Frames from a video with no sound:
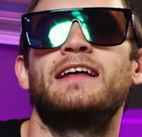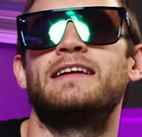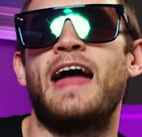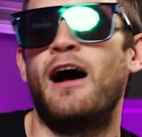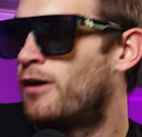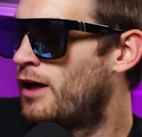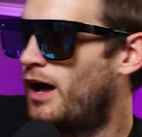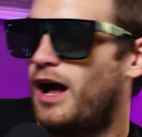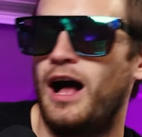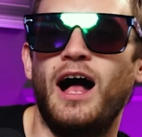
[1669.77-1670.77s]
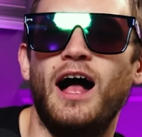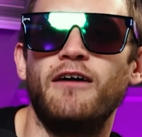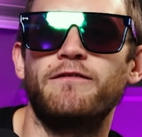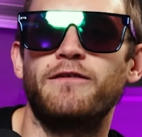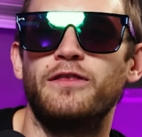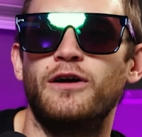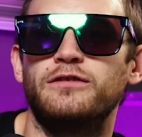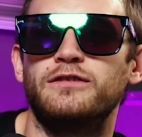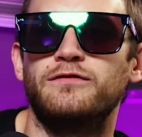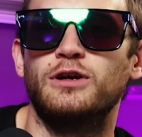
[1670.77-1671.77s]
Now, uh, for
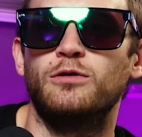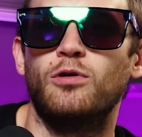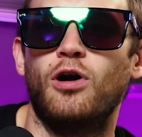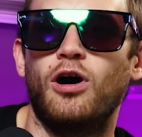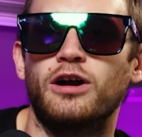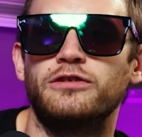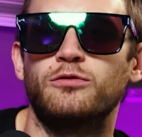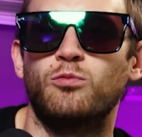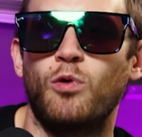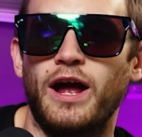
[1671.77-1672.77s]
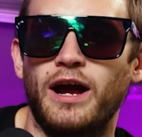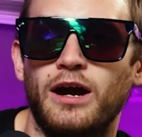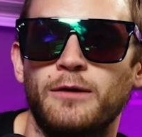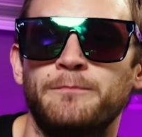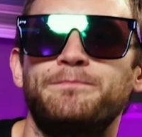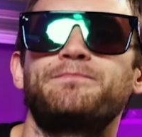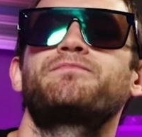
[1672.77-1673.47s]
those of you who aren't aware,